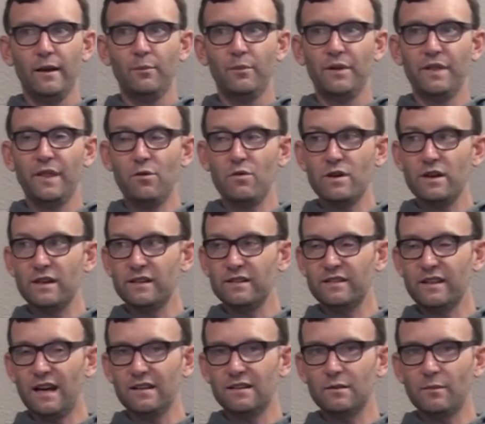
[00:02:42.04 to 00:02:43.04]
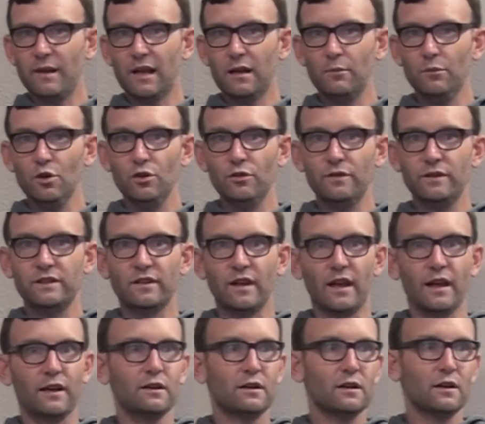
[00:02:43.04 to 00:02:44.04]
but then when he decides to make a move, it's
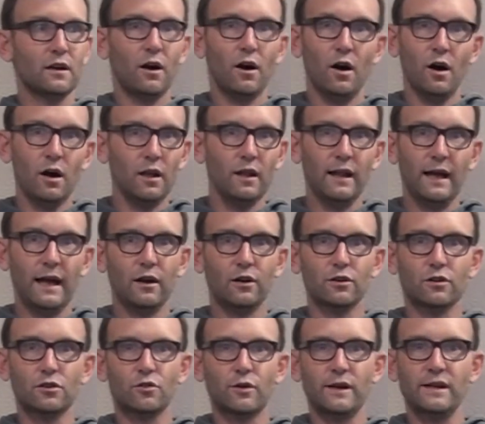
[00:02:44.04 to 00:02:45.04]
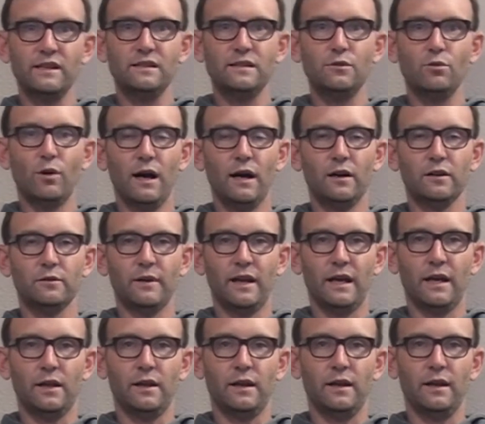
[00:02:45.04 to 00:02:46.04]
like all out, crazy, wild
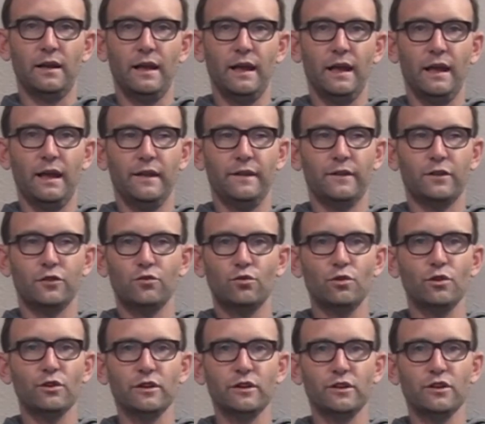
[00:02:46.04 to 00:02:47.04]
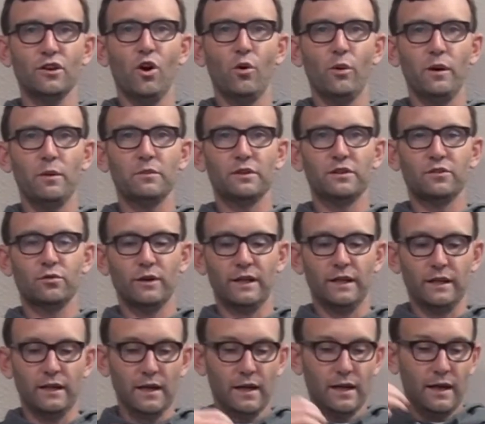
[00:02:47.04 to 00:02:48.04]
man, and there's really no in
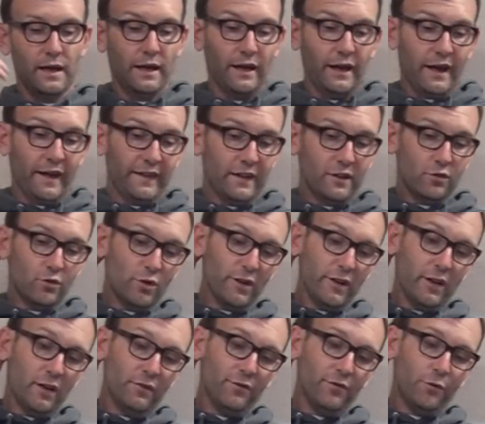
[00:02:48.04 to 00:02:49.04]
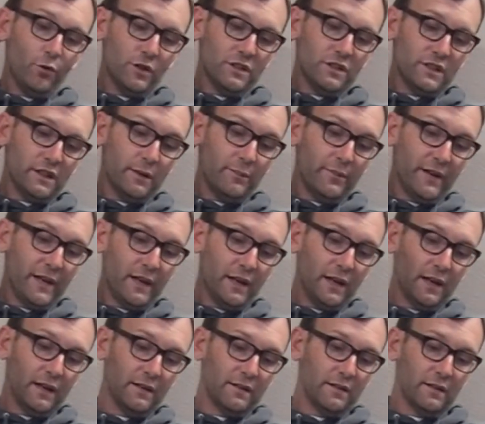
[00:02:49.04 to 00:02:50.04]
between. And that's really unfortunate
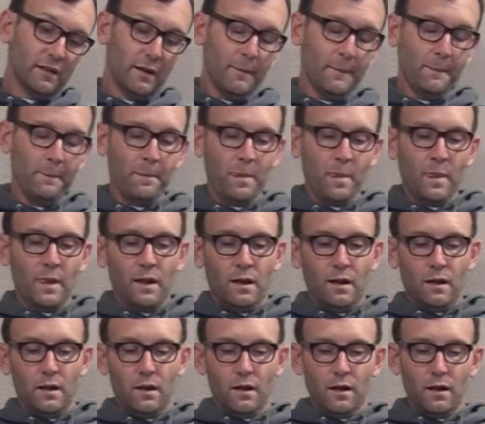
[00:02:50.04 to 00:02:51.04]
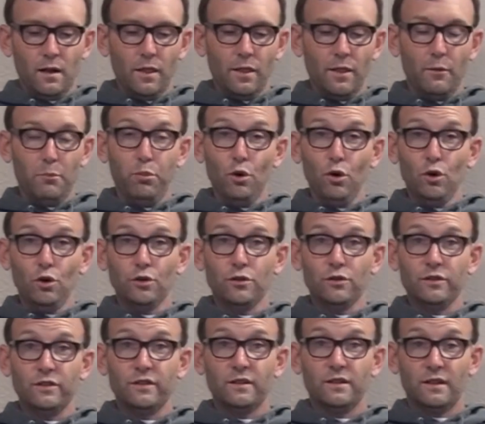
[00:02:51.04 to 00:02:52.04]
because the
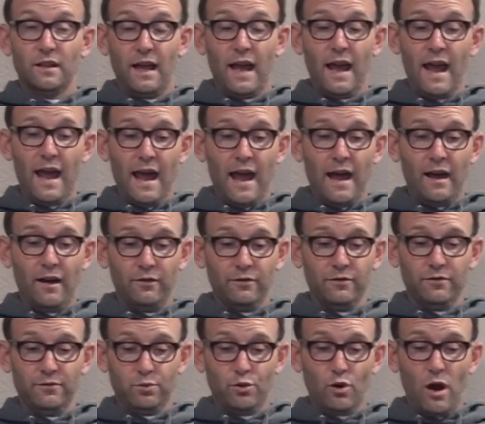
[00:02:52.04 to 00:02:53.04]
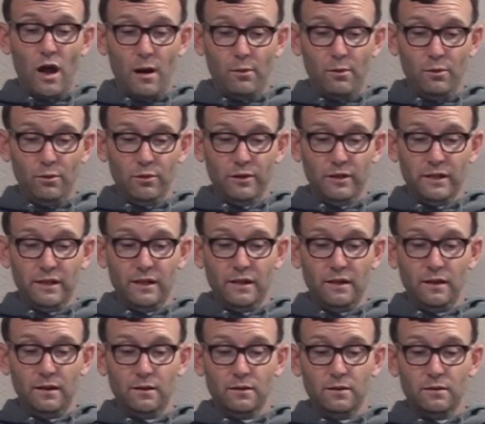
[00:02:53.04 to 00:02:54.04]
Bulls have
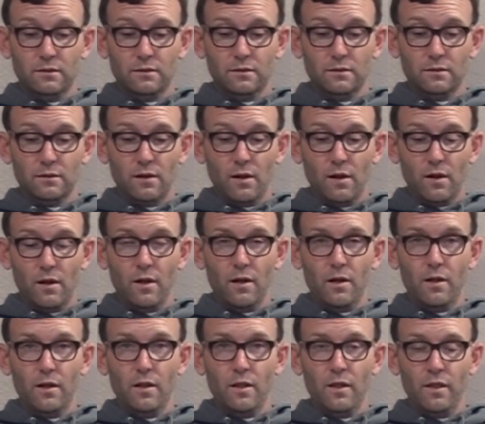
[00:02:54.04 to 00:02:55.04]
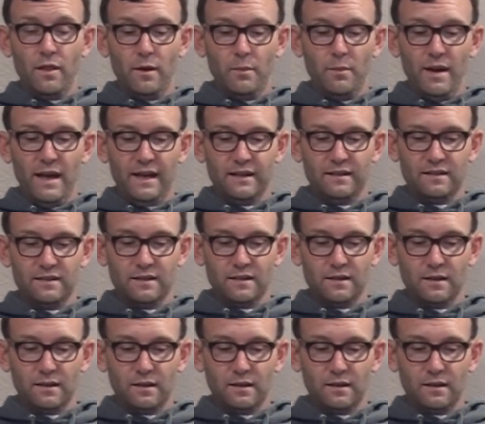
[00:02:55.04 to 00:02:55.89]
probably the best